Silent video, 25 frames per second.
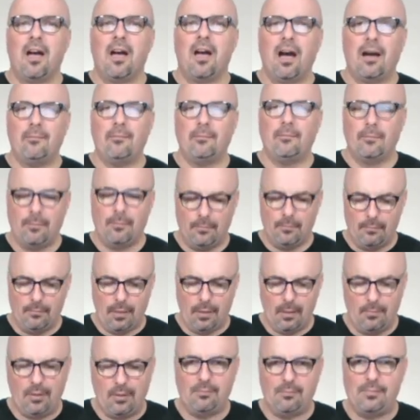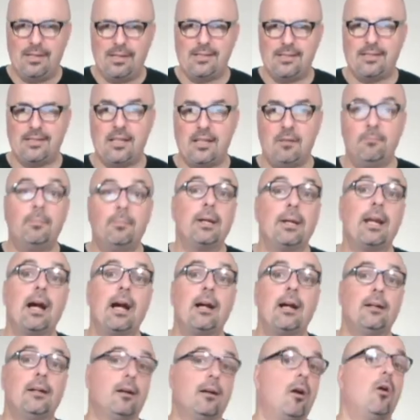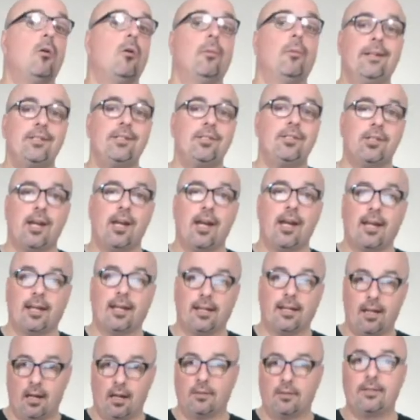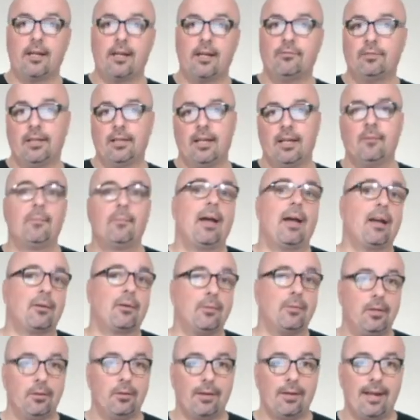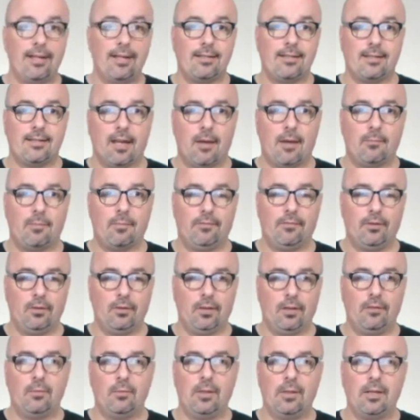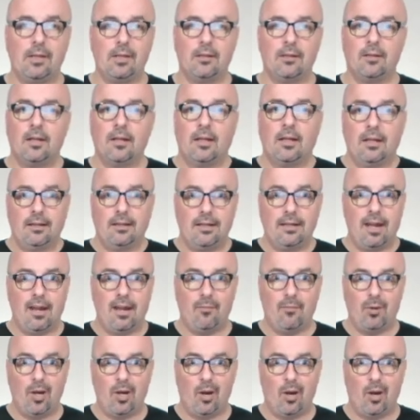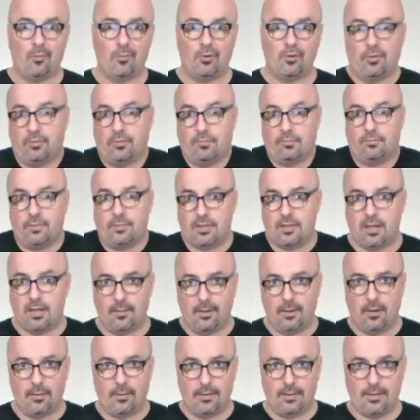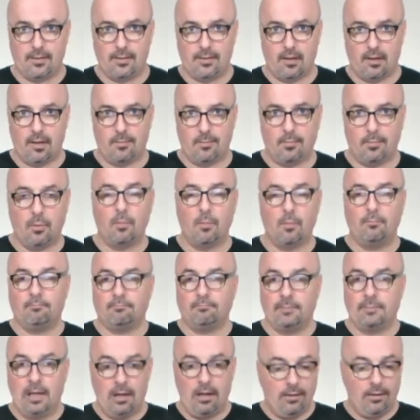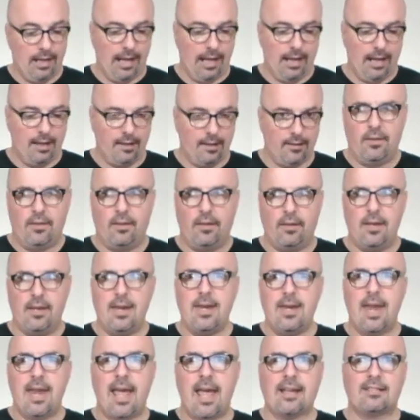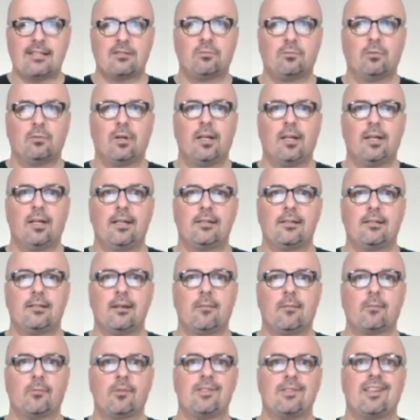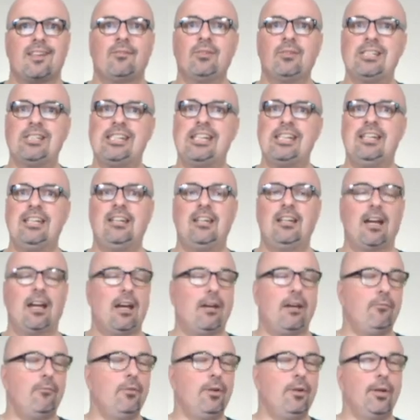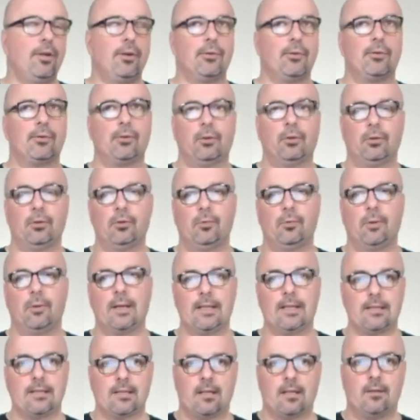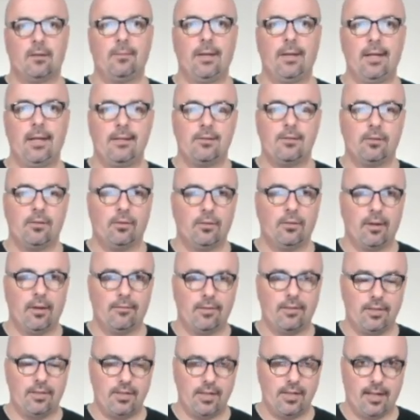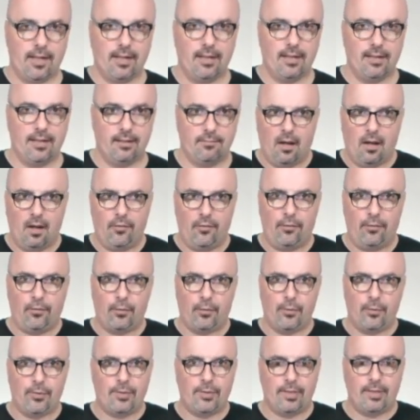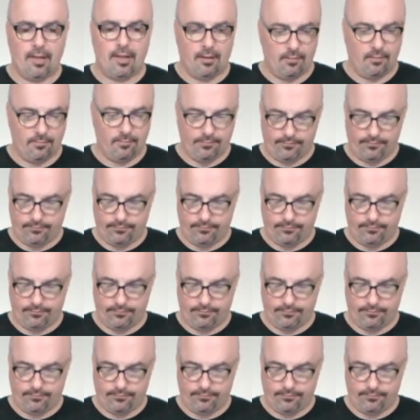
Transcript: I'm a bit busy, but I always check and I'll definitely get back with you ASAP if you leave me a name and number and just let me know what's up. And the next one is number seventeen. I have no clue what it's going to be, so you'll have to check in on Thursday.